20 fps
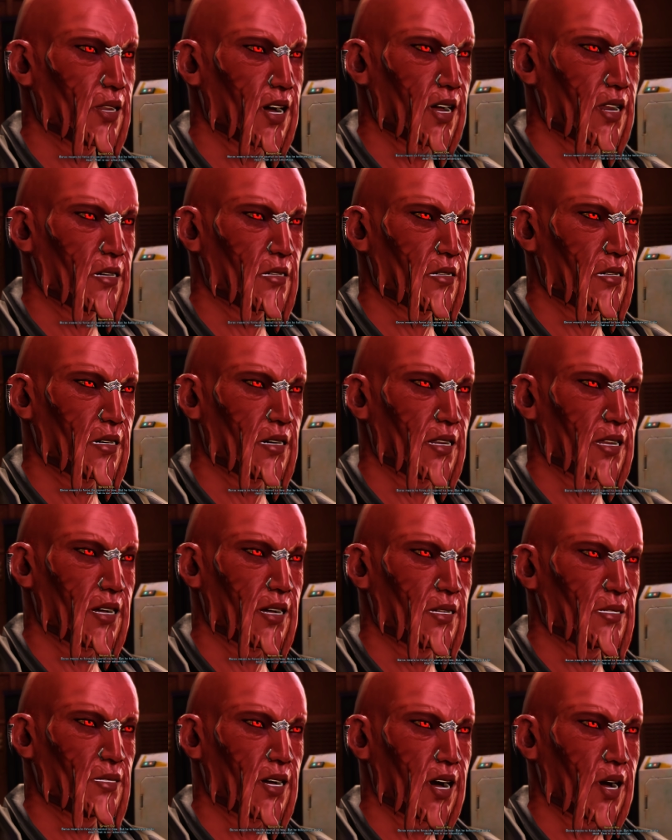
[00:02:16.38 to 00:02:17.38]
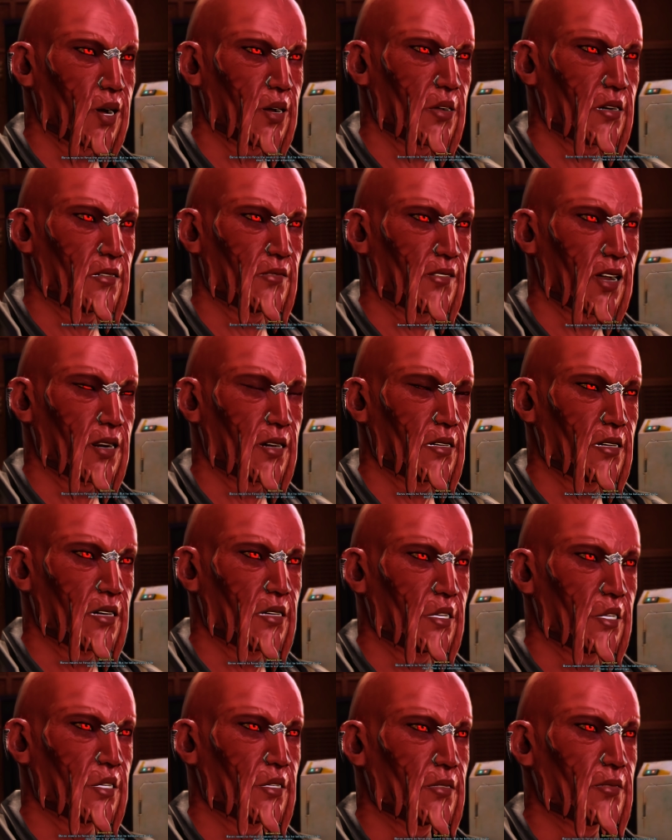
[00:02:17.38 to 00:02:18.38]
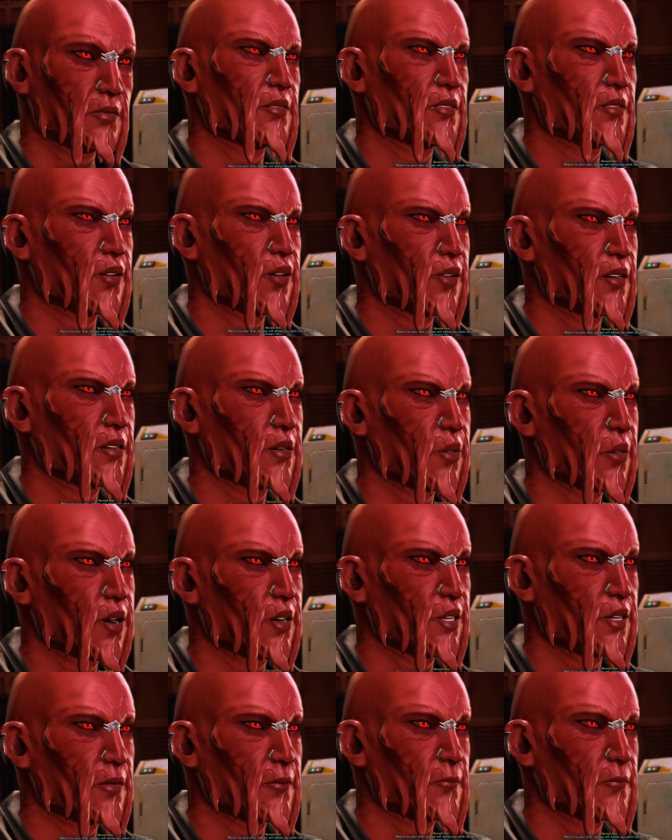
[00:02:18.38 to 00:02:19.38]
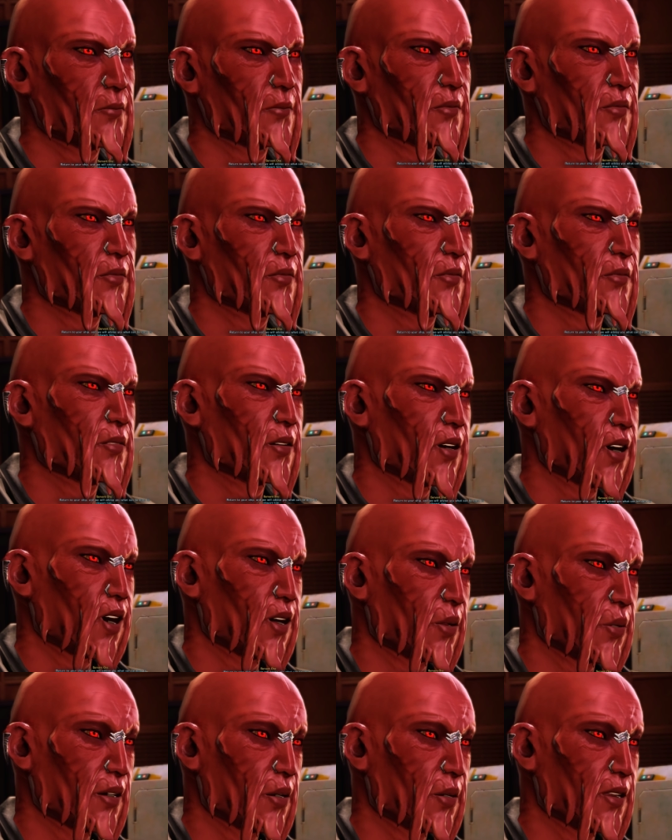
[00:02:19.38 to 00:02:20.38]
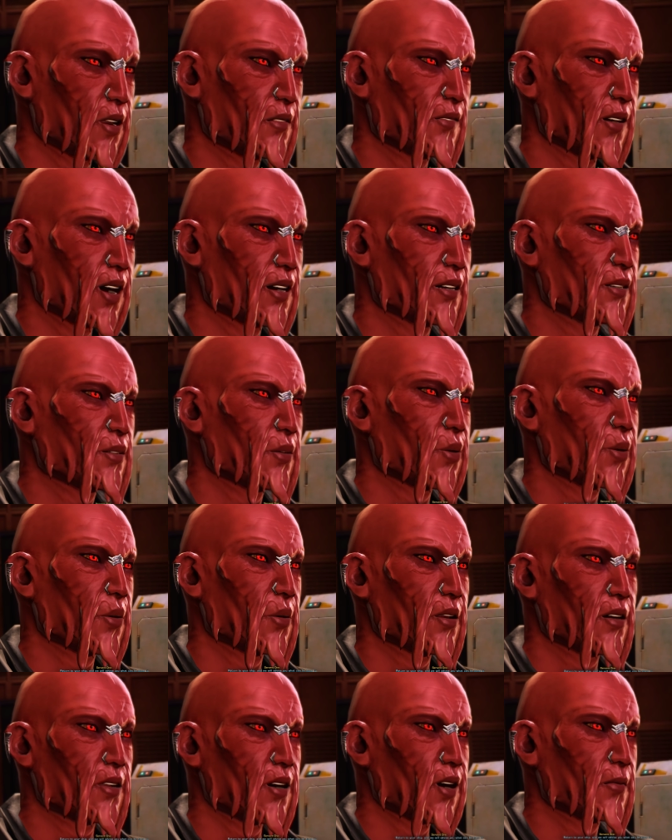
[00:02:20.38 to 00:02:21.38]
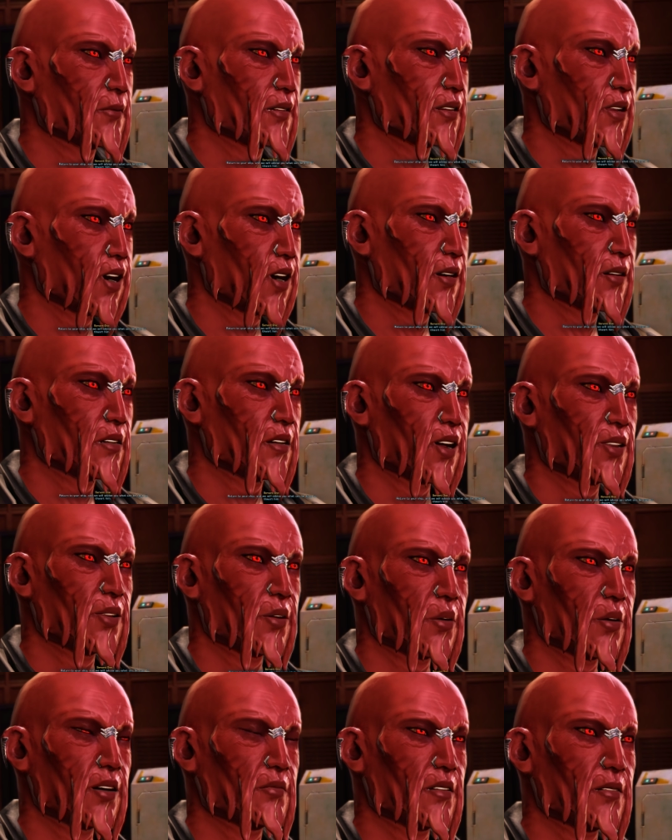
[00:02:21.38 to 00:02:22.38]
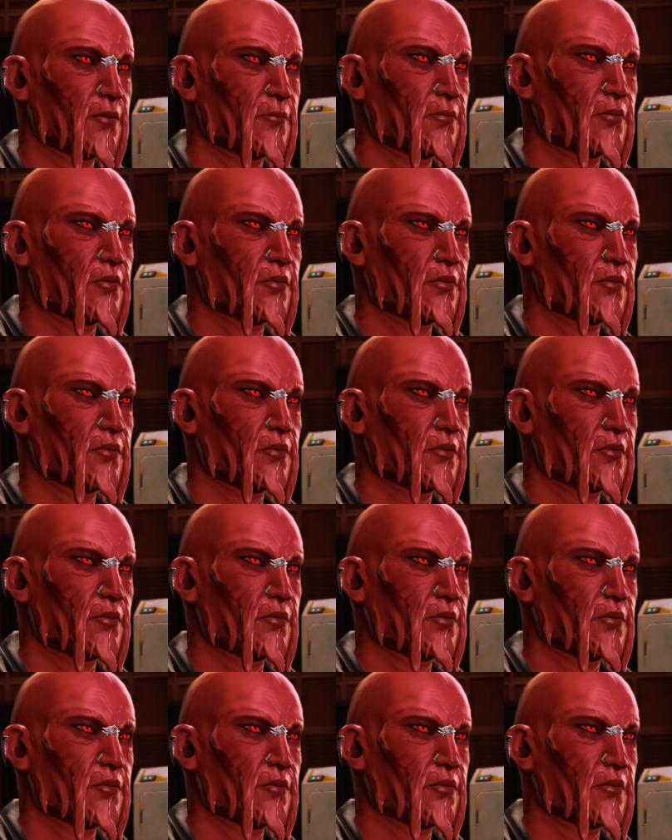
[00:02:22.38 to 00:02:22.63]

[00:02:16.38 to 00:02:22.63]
That is our advantage. Return to your ship, and we will advise you what can be done to thwart